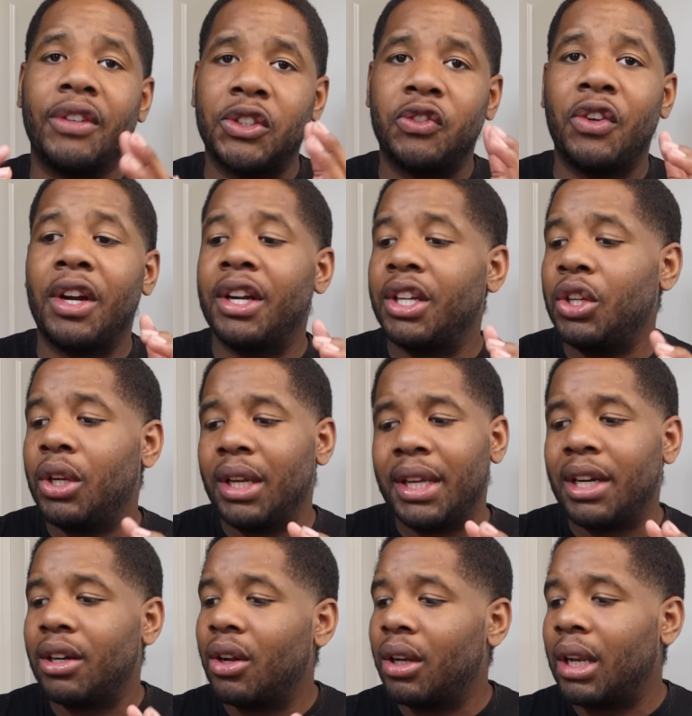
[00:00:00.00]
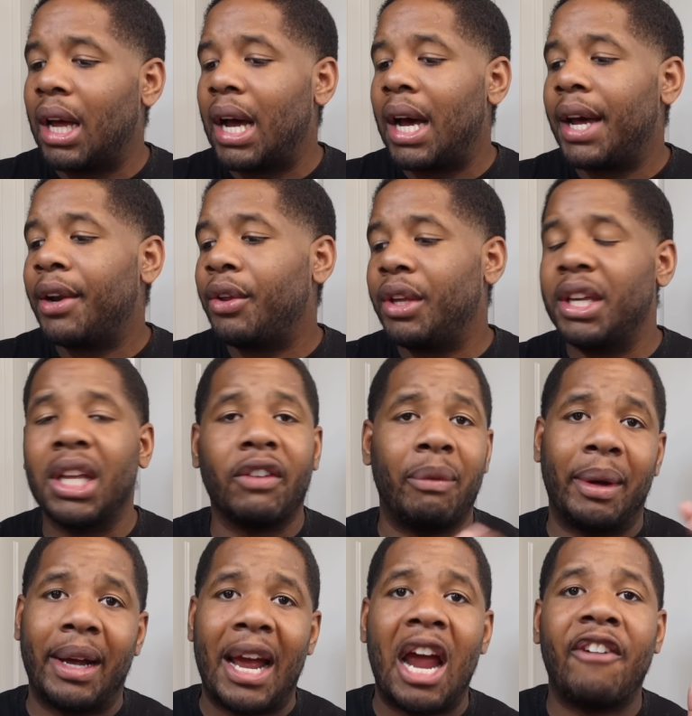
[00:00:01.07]
It's you can get it online, or you can get it from
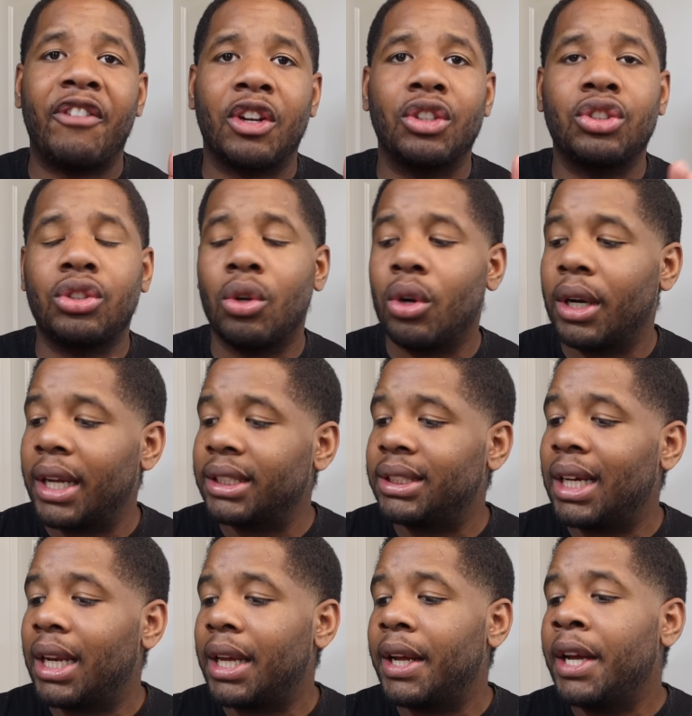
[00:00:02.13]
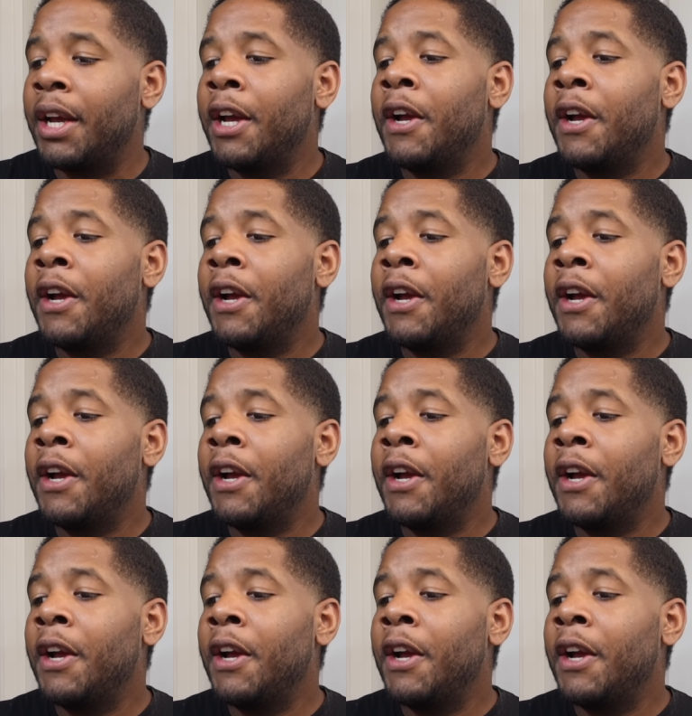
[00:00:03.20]
like an African store. They sell it.